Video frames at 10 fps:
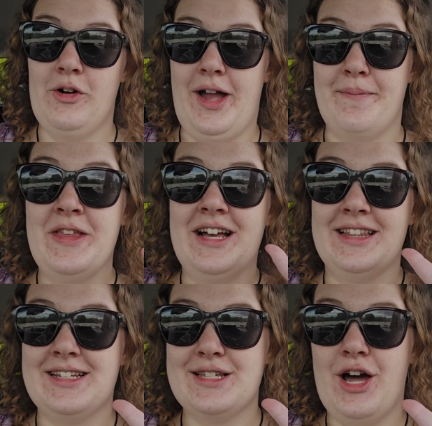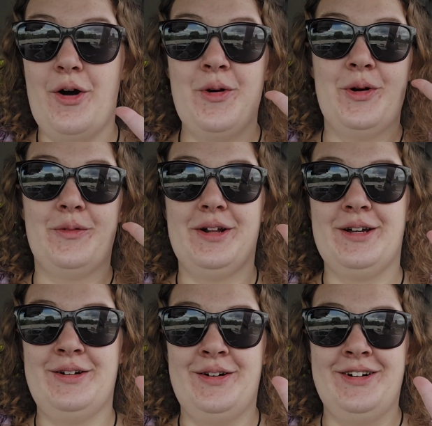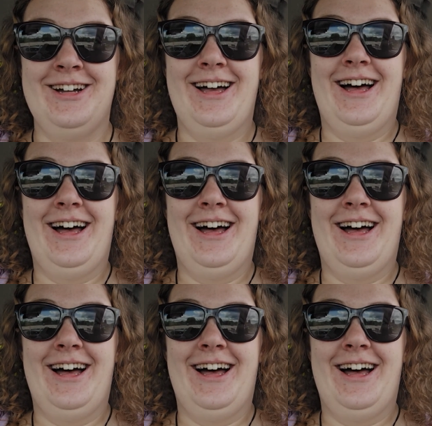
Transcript: Okay, let's go. We're gonna go.